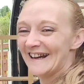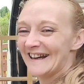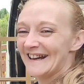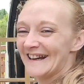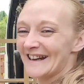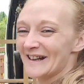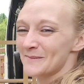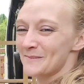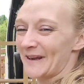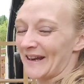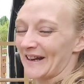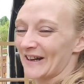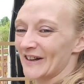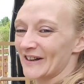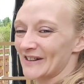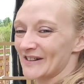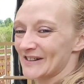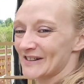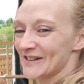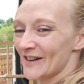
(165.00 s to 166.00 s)

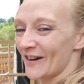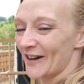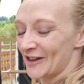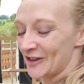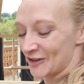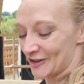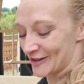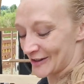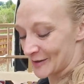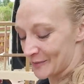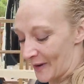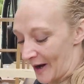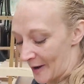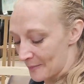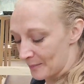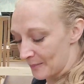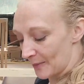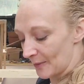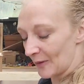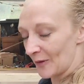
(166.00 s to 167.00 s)
because I just went
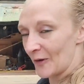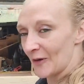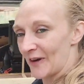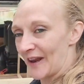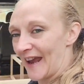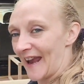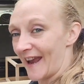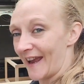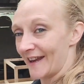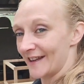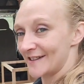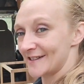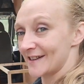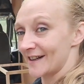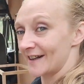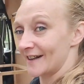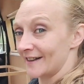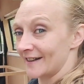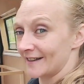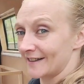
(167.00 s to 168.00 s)
bull on ahead,
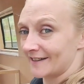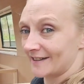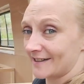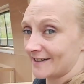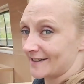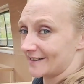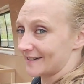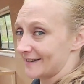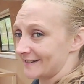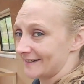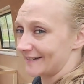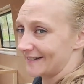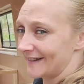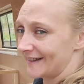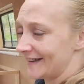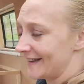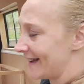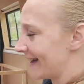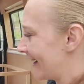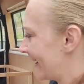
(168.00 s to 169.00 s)
and
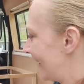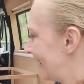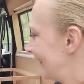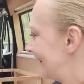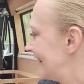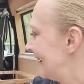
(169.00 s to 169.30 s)
yeah.